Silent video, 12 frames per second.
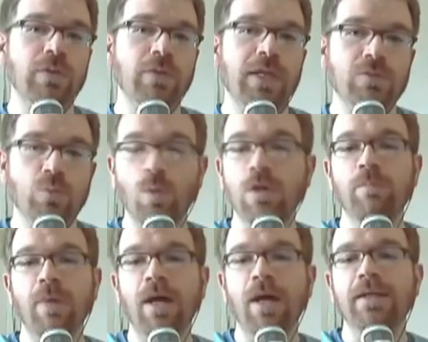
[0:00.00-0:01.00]
That's one
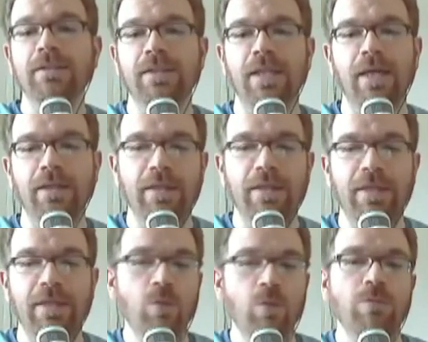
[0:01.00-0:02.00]
box that
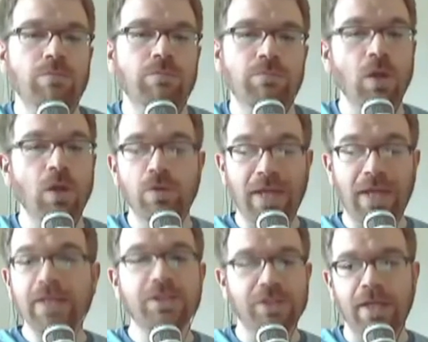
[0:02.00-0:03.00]
they will load
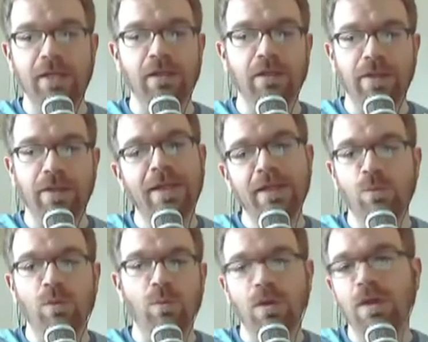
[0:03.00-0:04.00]
any channel that
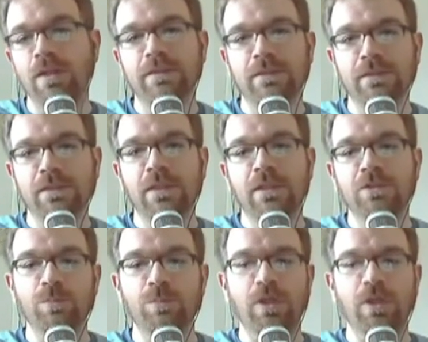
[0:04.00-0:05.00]
anyone wants
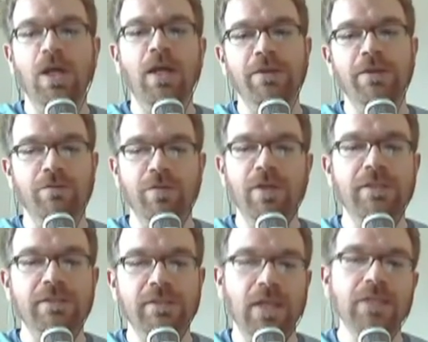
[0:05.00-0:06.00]
to put on their
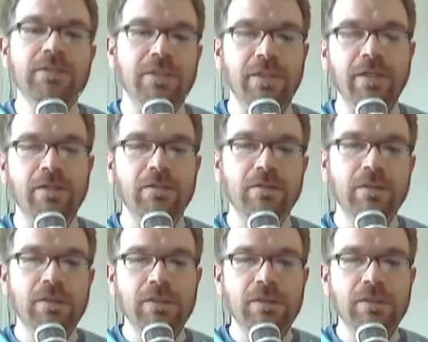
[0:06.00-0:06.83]
device onto there.